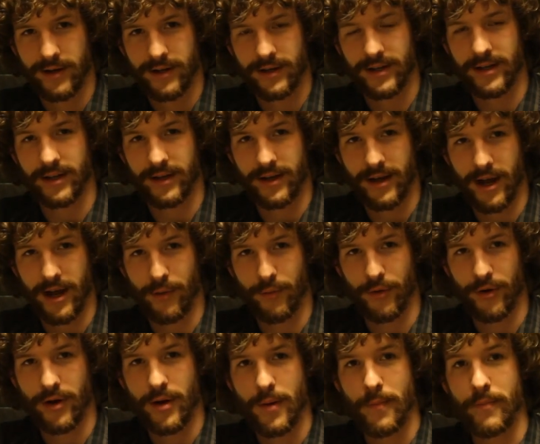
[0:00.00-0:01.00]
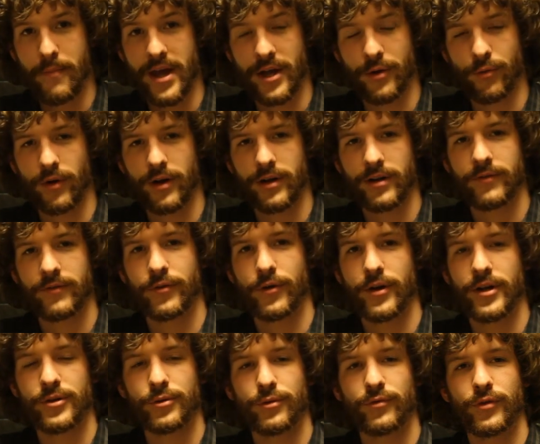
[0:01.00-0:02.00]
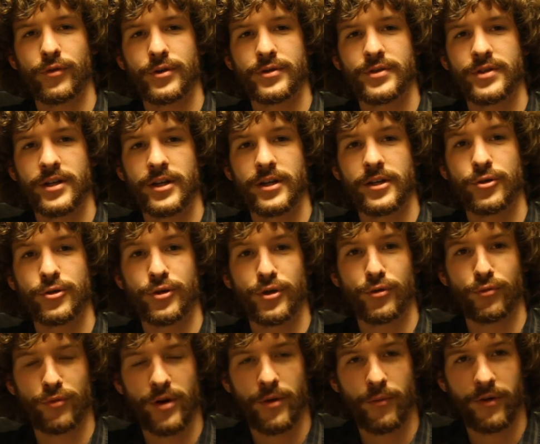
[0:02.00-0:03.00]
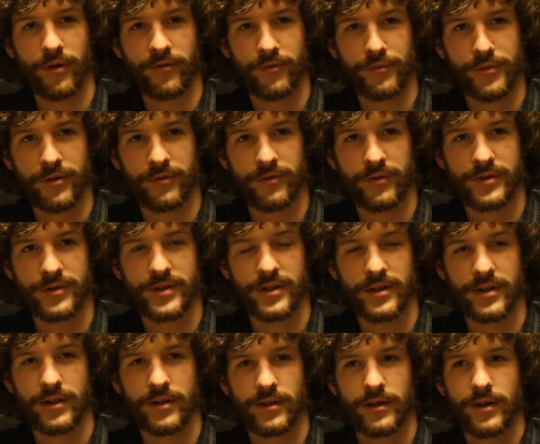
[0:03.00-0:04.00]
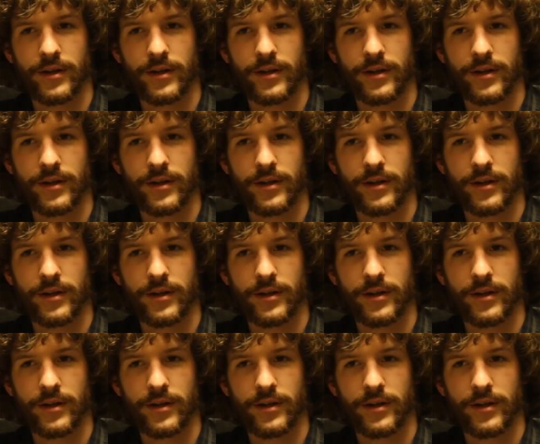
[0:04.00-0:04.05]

Get a camera, make one. If you're at a university, you can rent one from the university.